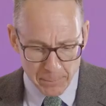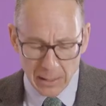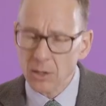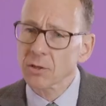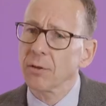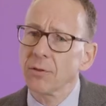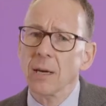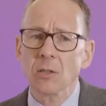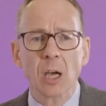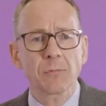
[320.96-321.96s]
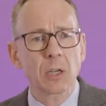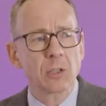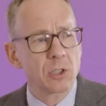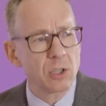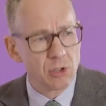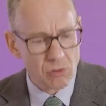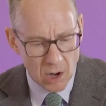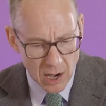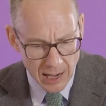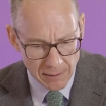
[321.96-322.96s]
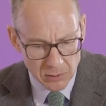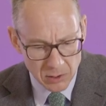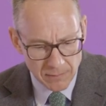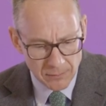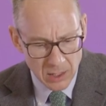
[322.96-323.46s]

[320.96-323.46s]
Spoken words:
Because the things I've just described